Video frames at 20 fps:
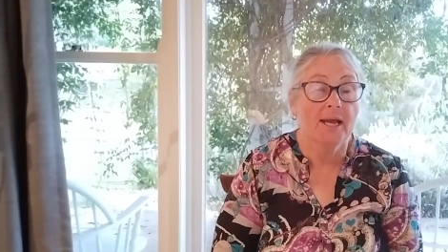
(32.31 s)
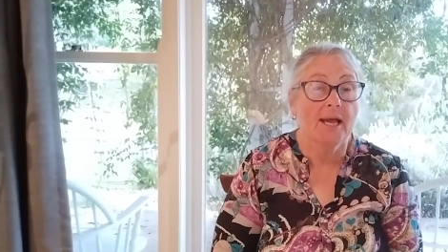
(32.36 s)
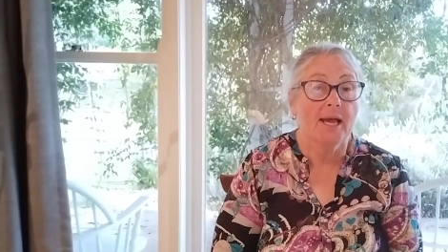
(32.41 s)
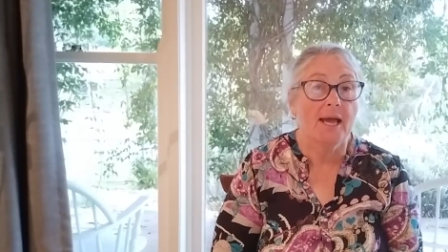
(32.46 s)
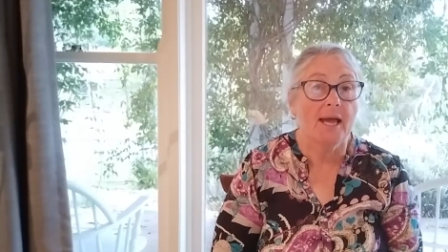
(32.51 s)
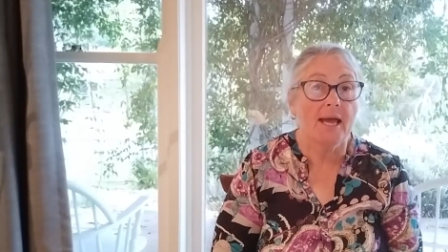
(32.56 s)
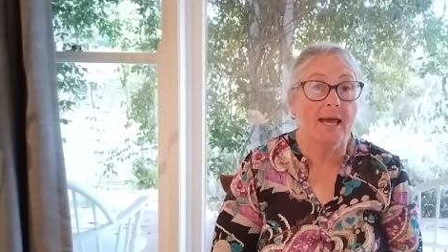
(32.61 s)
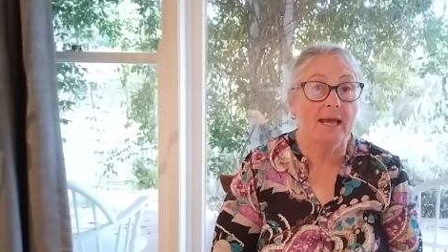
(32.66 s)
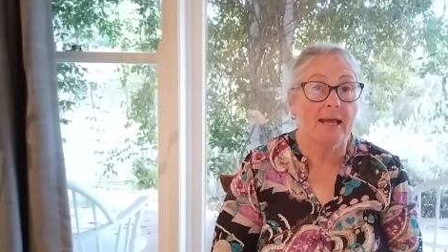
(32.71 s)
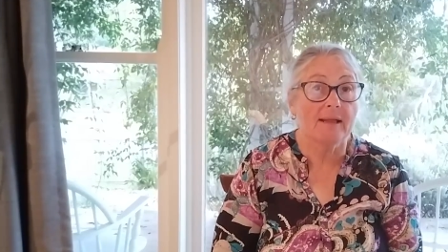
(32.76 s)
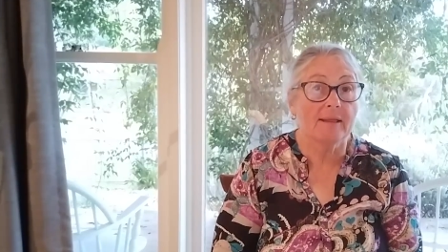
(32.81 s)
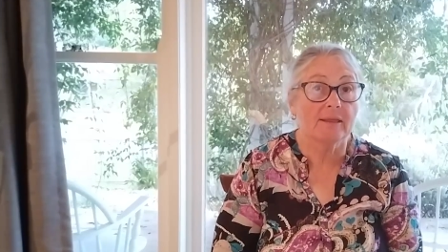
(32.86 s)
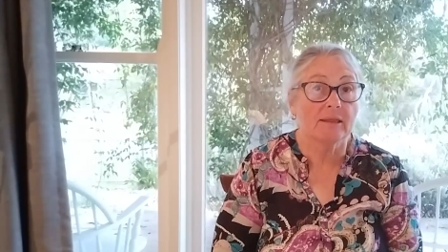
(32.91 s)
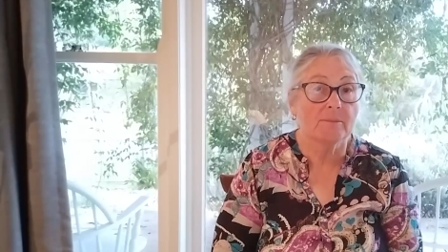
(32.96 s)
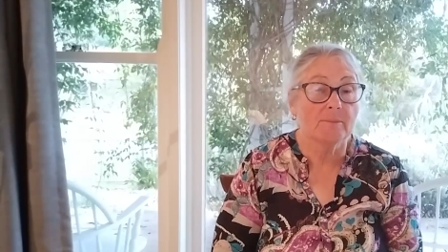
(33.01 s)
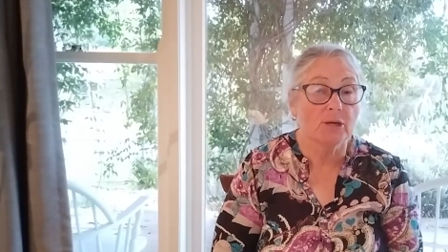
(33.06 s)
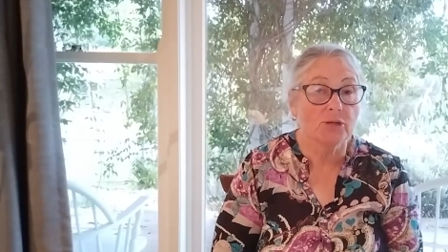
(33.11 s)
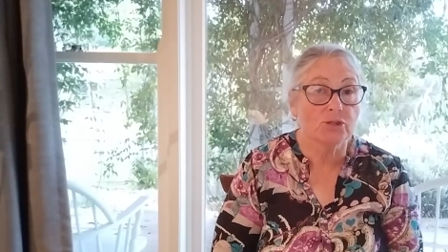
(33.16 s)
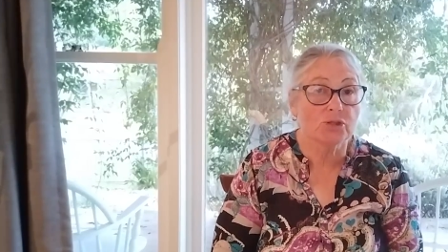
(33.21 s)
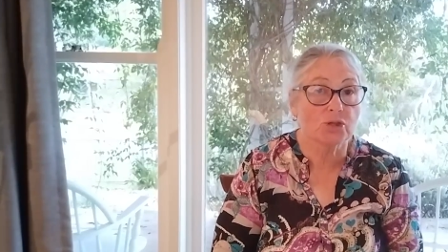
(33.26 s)
And the
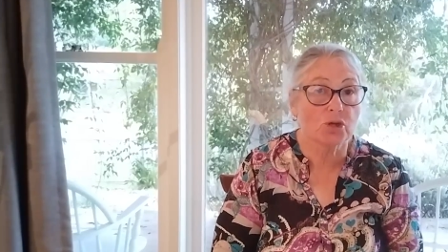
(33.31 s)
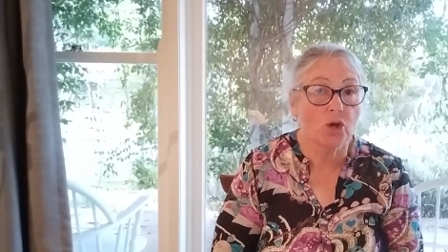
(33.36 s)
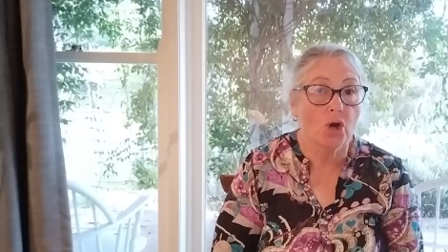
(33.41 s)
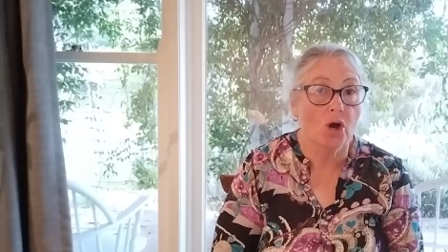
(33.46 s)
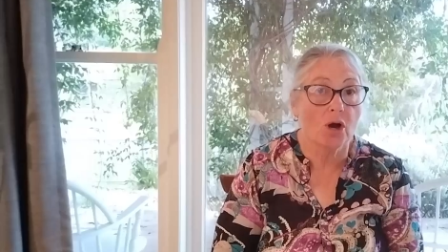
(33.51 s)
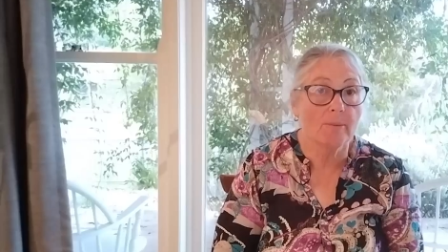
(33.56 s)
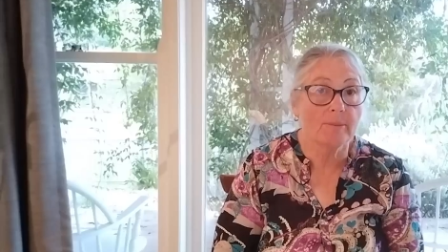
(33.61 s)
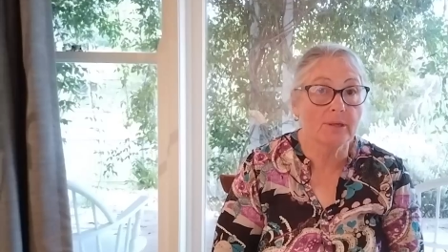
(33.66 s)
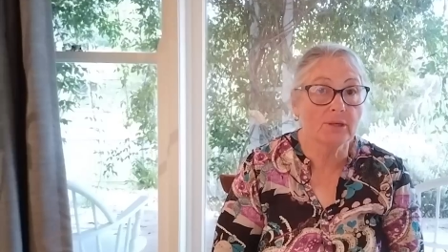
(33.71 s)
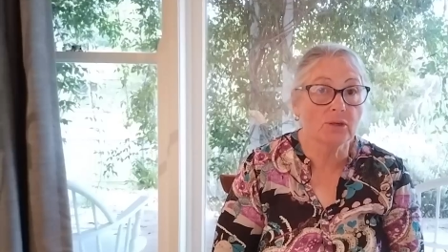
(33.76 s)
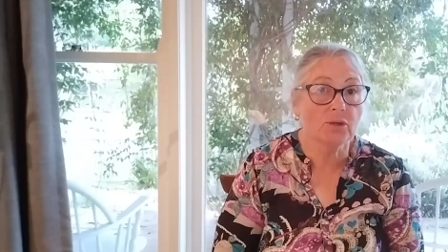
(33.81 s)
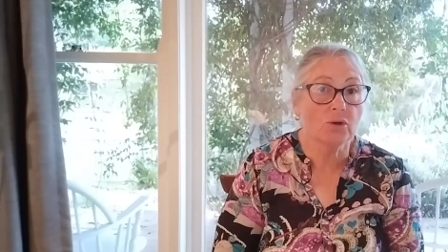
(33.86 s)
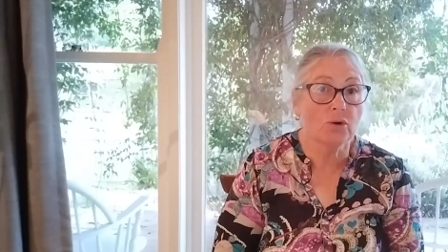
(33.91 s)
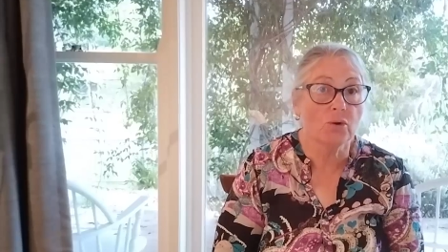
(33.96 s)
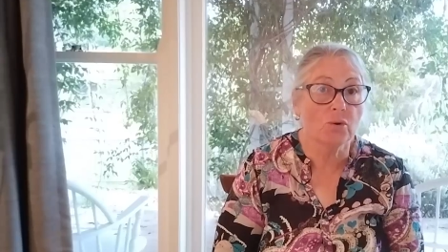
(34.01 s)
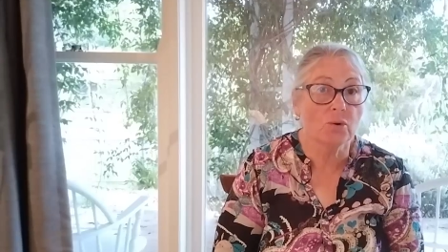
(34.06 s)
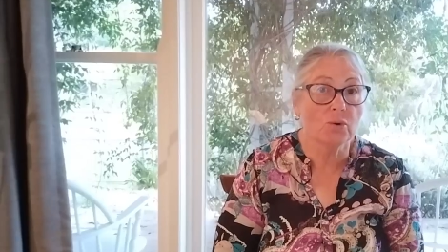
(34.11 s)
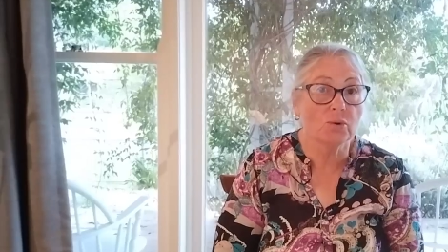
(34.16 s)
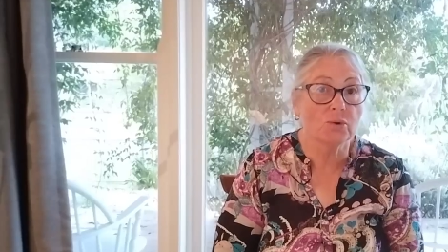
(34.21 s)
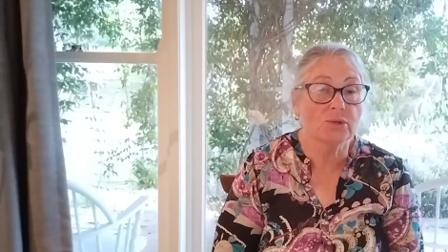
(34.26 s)
most common
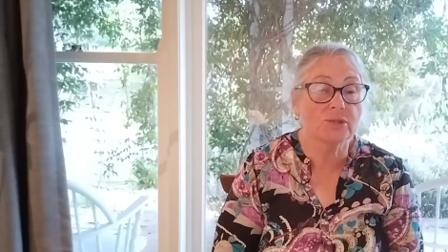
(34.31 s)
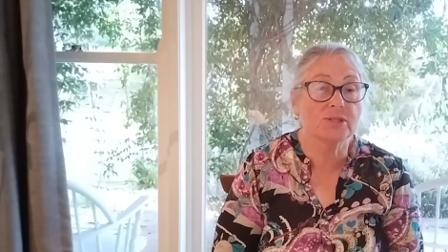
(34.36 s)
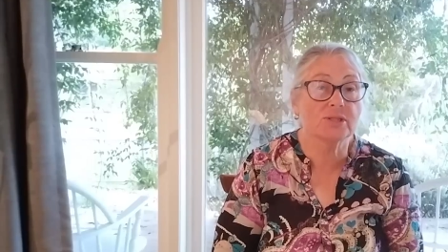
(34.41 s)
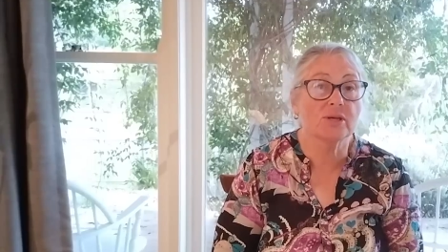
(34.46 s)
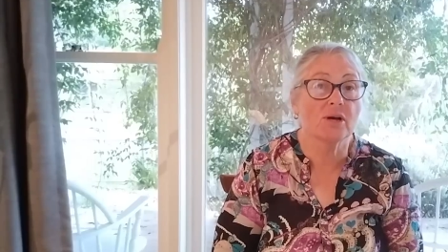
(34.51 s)
cause